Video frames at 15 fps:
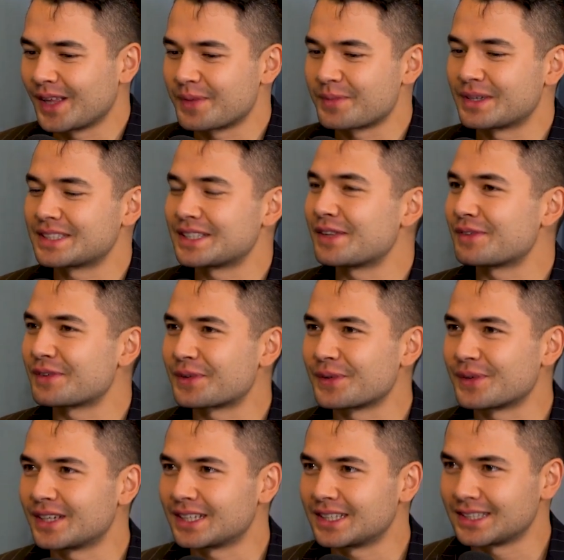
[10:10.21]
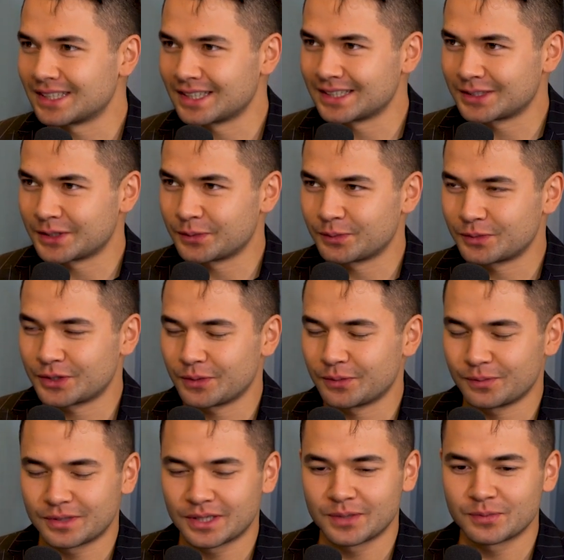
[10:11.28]
and myself included, like
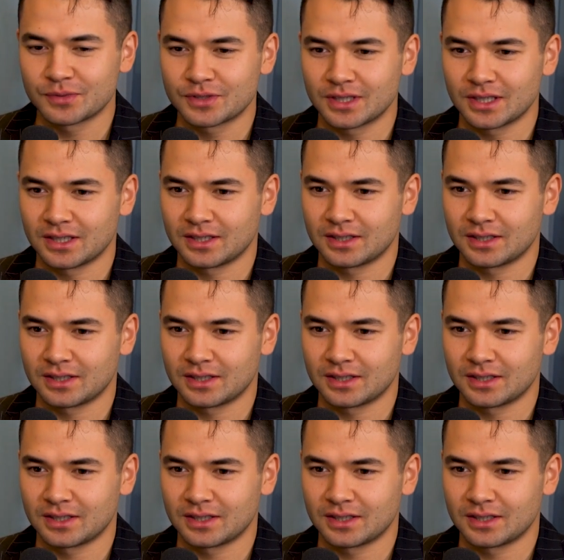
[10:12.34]
sometimes